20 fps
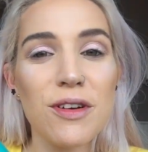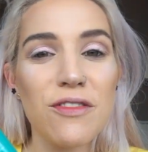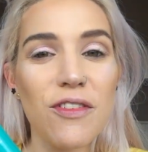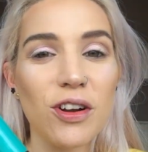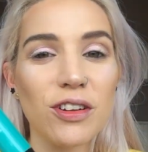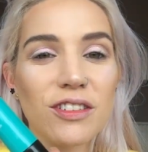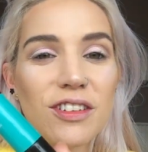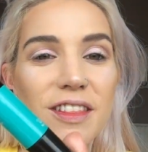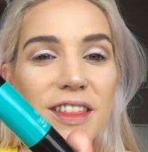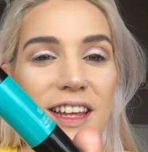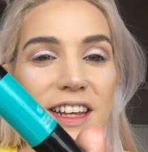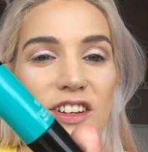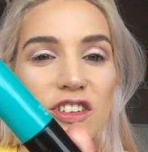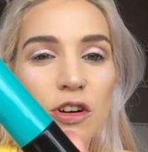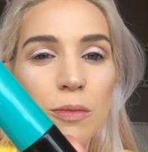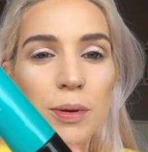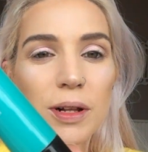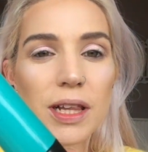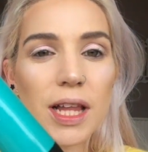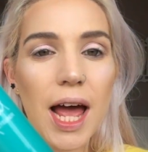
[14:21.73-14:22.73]
to move on to the
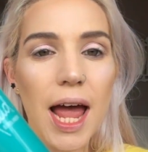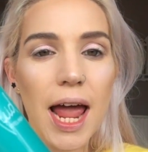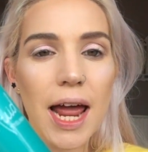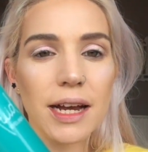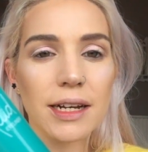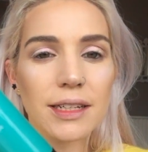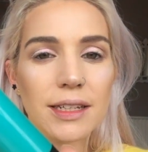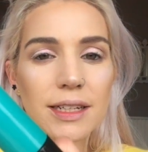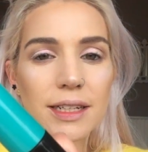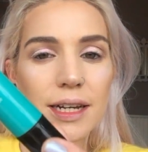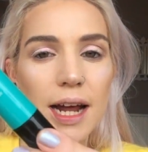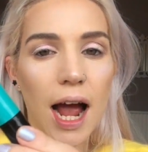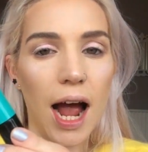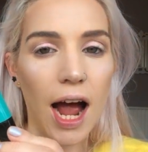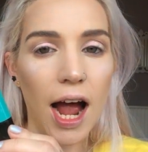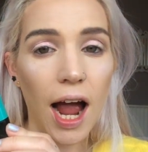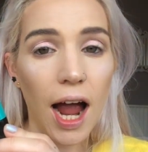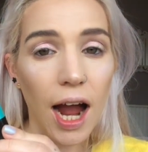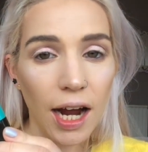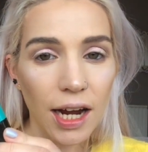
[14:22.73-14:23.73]
double-ended
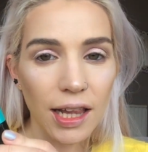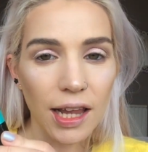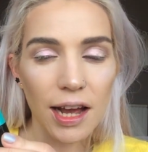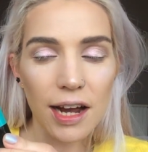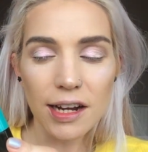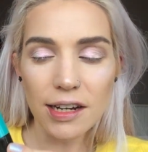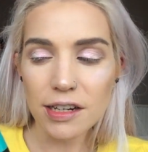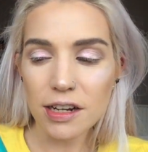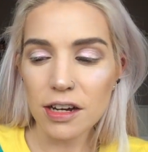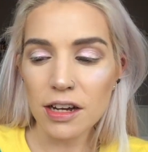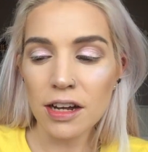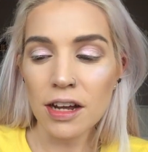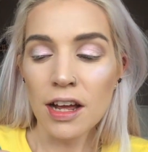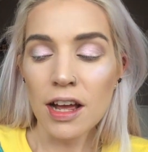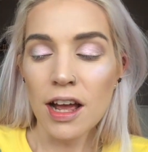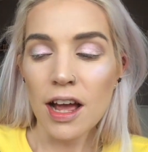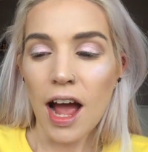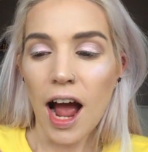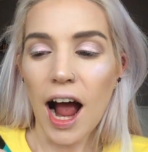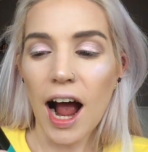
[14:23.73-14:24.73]
eyeliner.
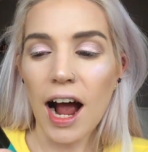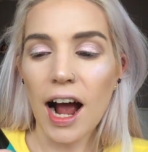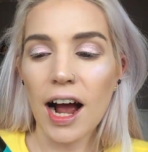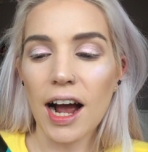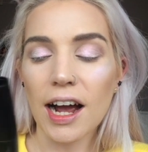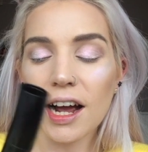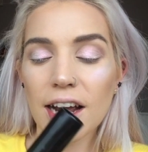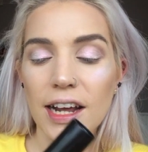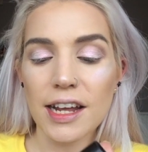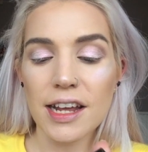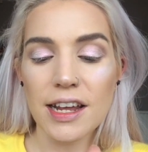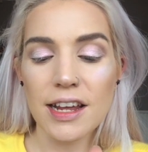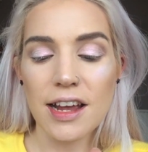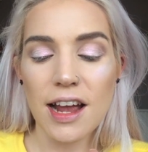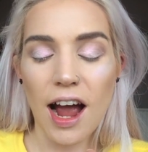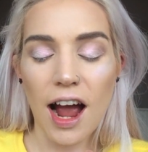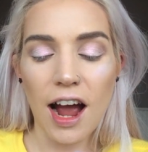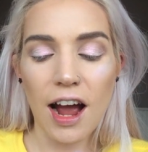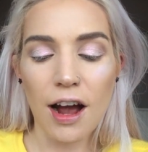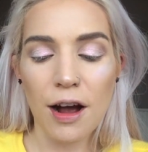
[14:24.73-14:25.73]

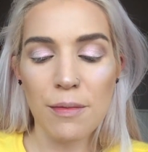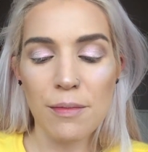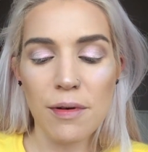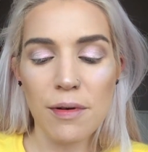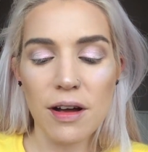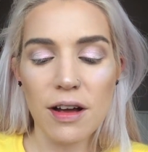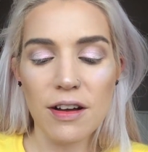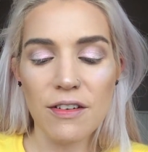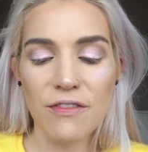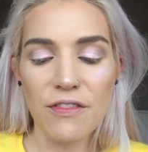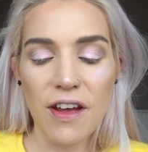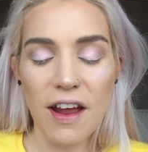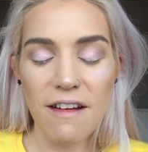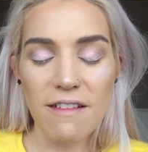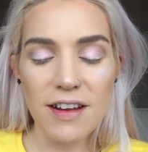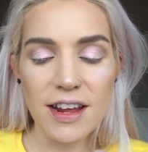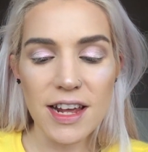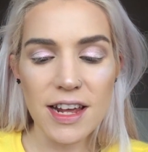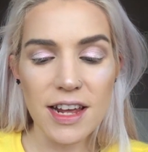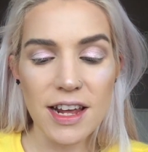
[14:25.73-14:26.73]
I am
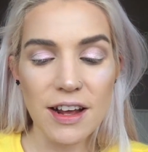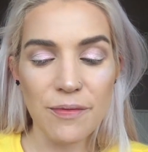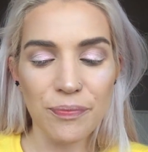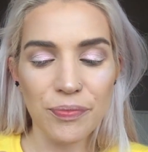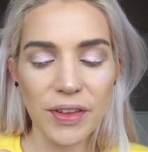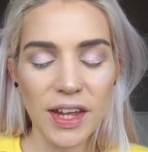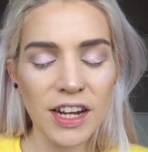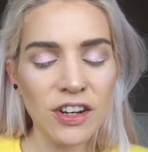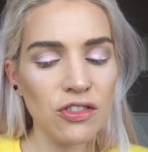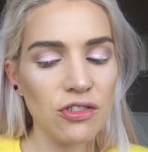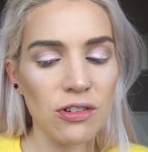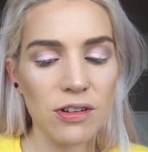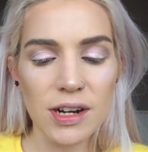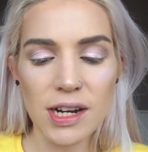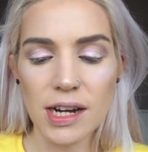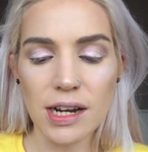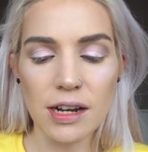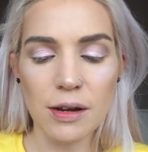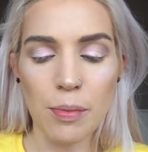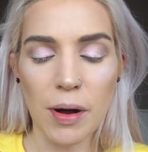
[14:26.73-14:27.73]
very
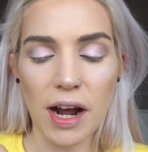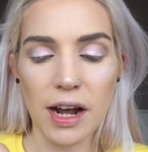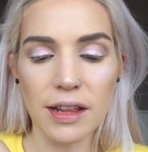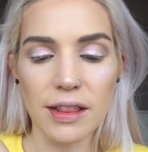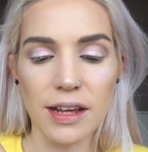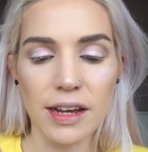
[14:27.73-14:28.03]
intrigued by